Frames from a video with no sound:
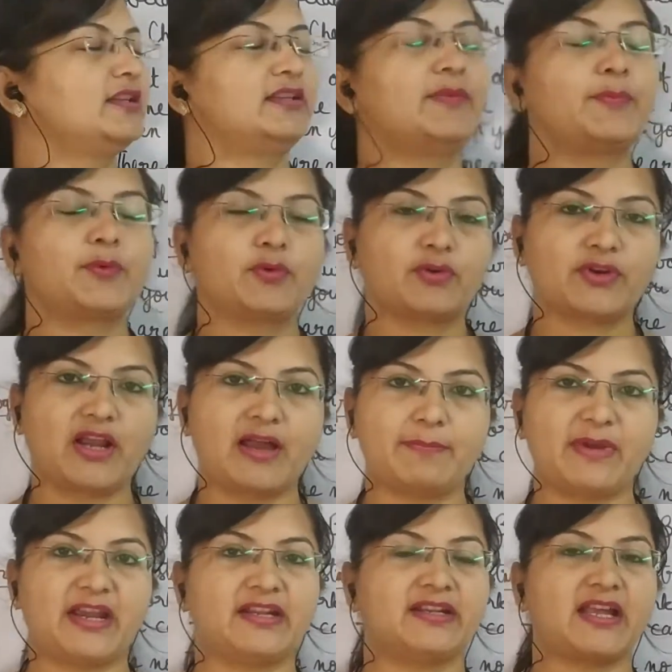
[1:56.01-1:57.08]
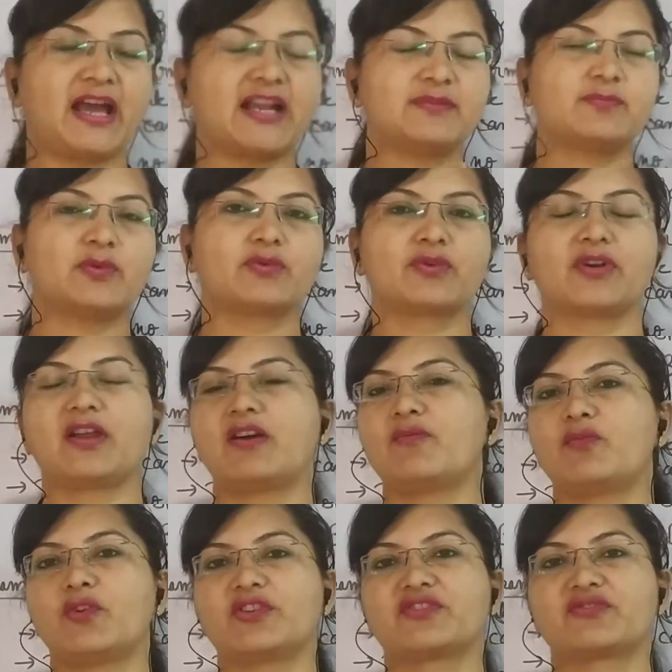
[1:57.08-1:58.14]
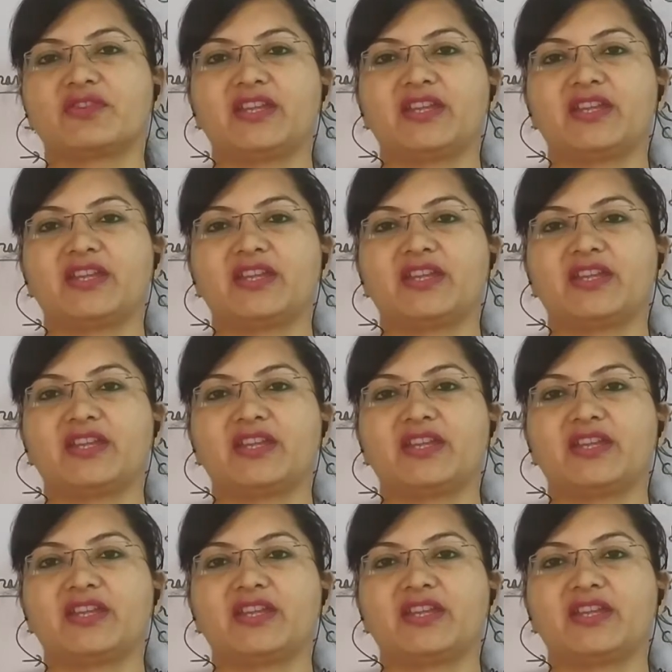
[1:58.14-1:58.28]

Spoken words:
the program, and that program was